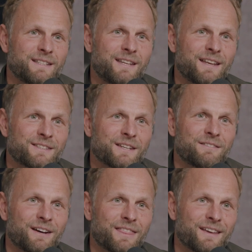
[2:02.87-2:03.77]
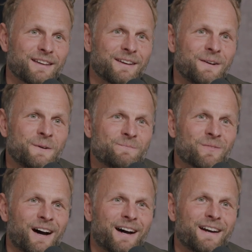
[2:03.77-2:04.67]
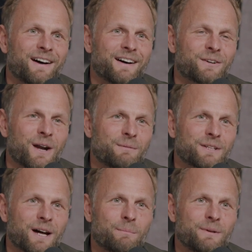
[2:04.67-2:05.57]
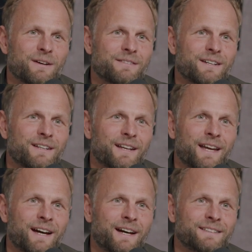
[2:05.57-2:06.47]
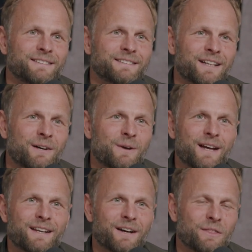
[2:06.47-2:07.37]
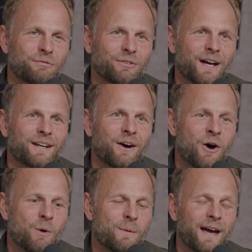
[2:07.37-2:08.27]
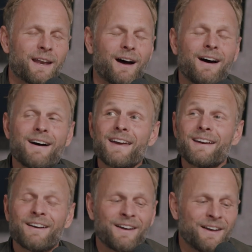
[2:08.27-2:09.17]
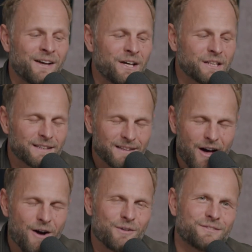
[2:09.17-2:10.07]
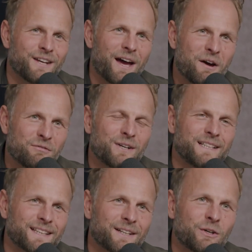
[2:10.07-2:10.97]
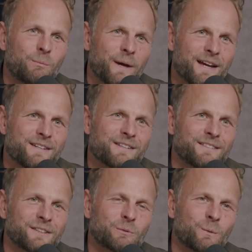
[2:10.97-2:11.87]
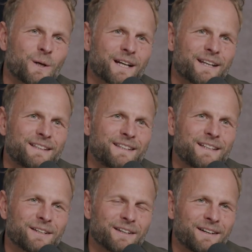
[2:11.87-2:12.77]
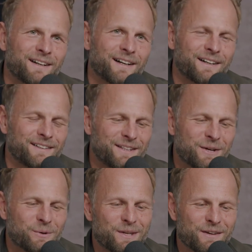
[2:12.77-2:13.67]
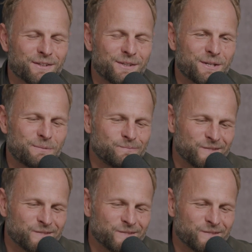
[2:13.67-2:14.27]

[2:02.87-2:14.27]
intensive, I think. I grabbed a copy of it and read it on the flight home, and I loved every single page of this book. And I think, given the